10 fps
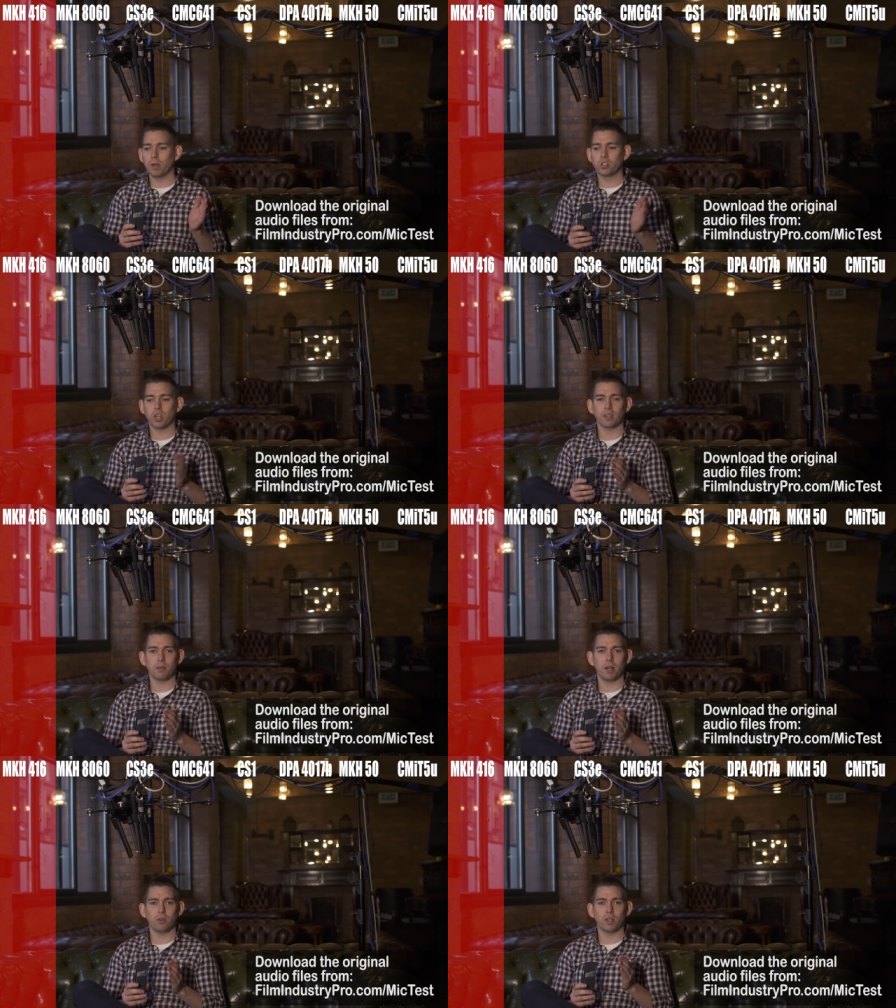and check
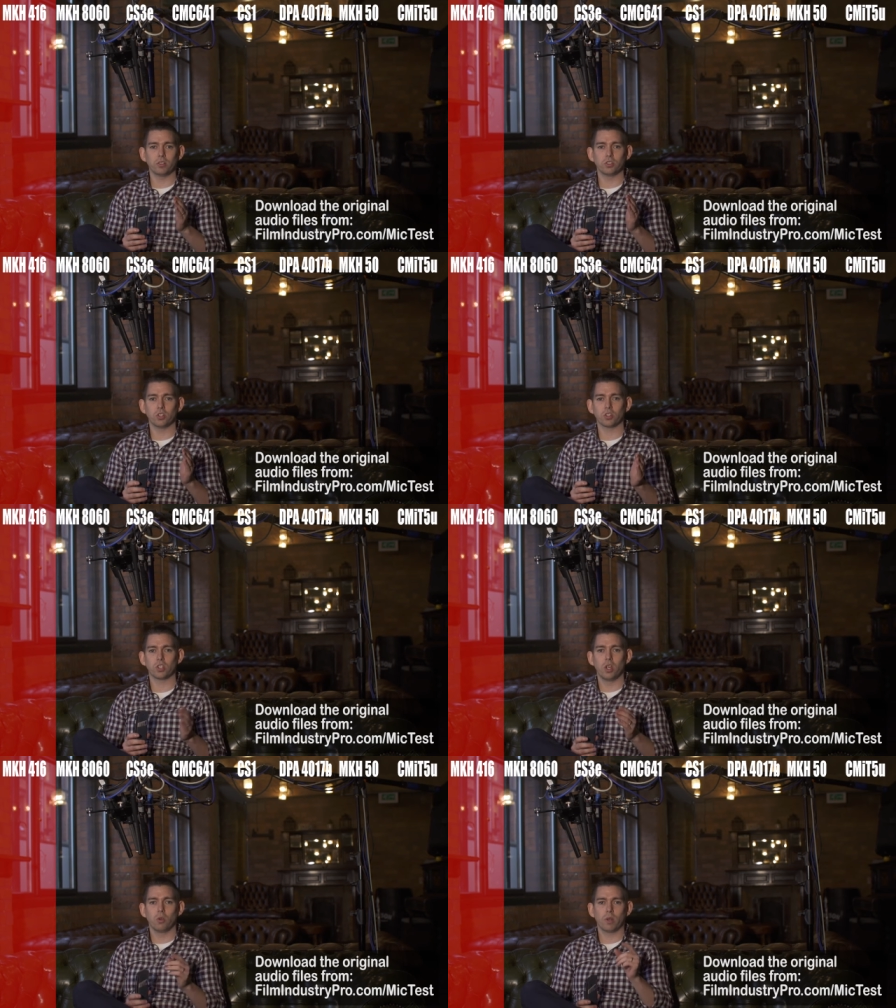them out and
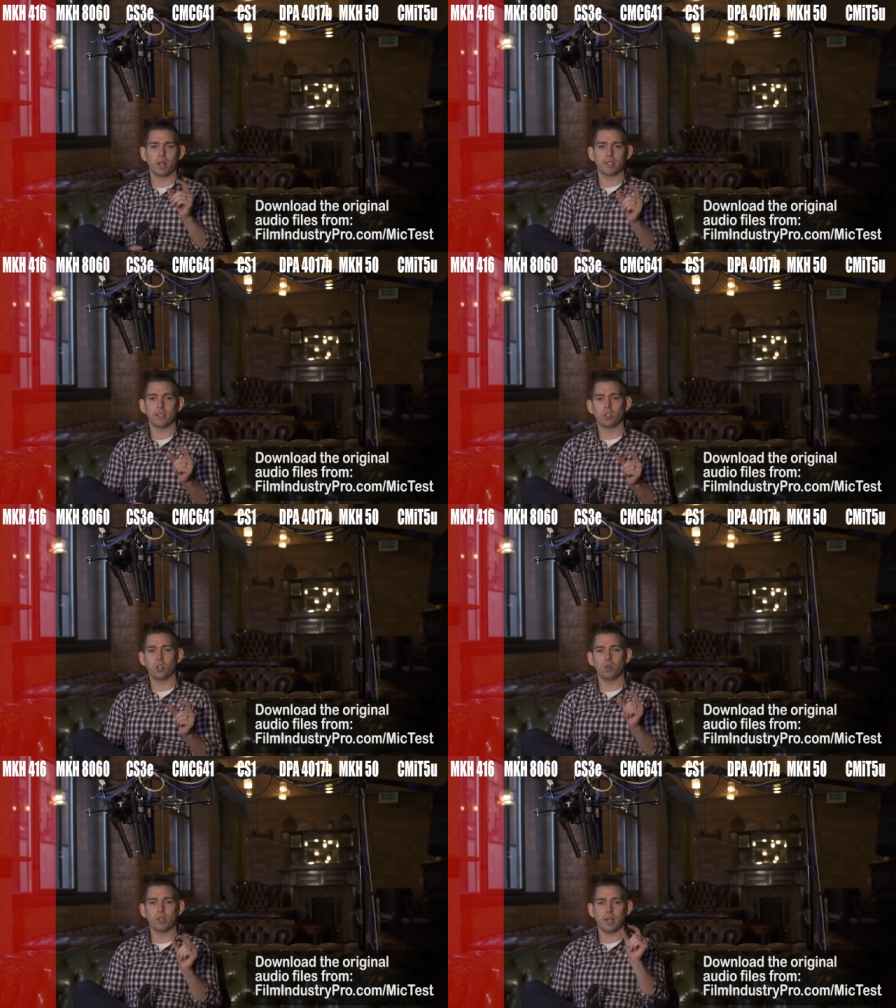just what I tend to
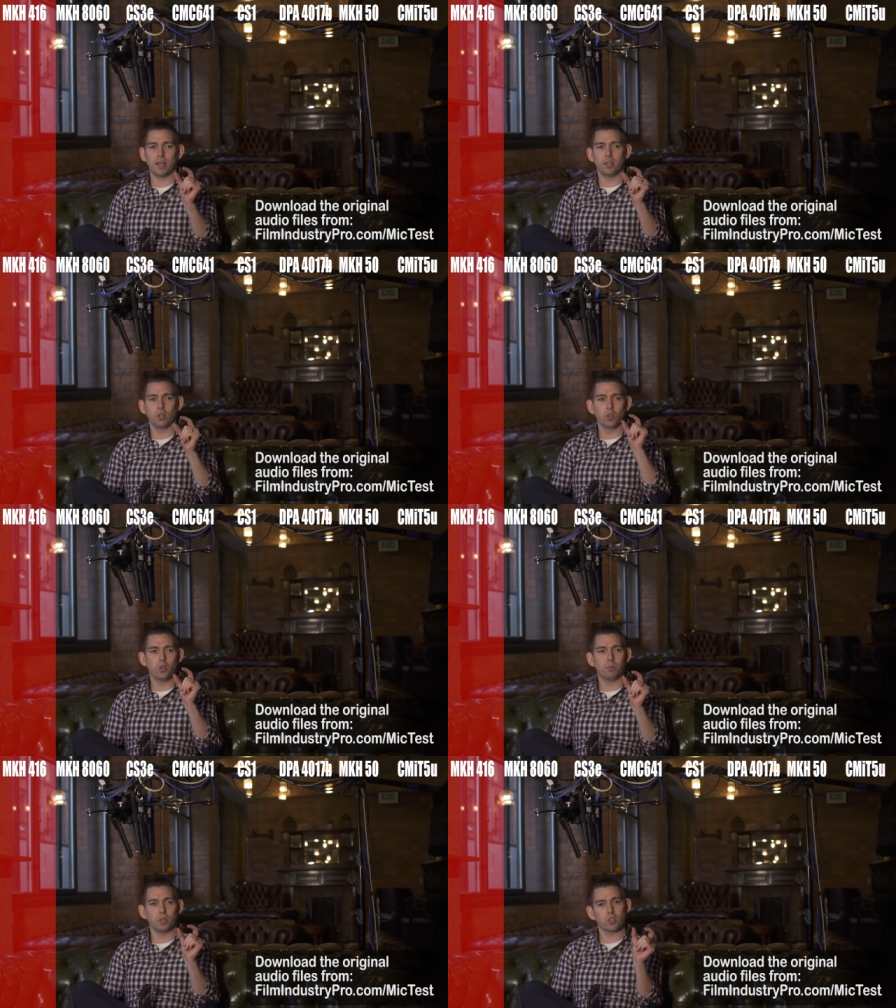do is I
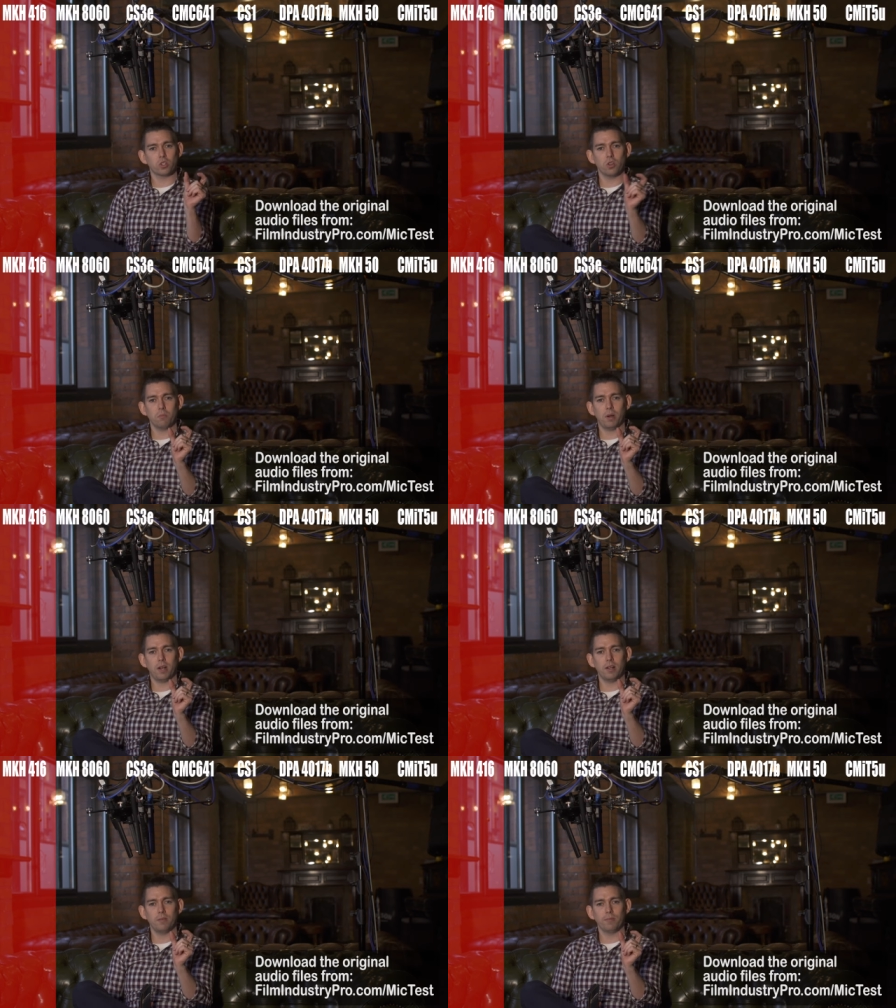loop a certain
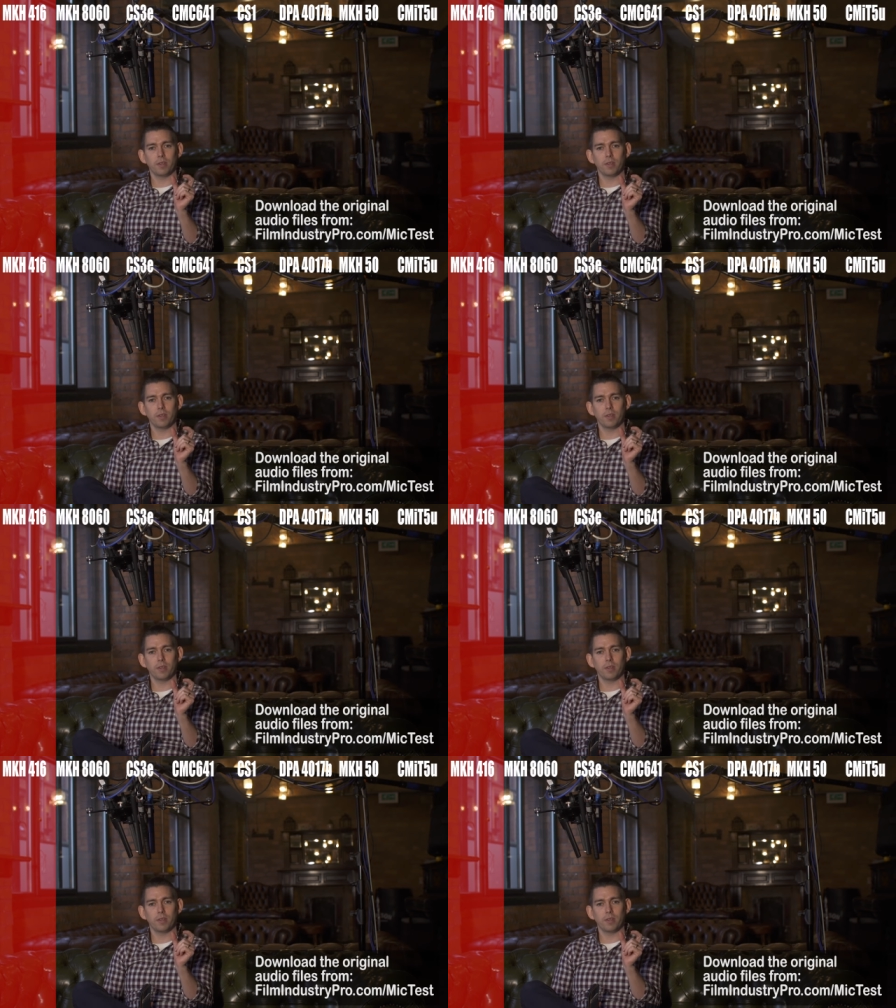part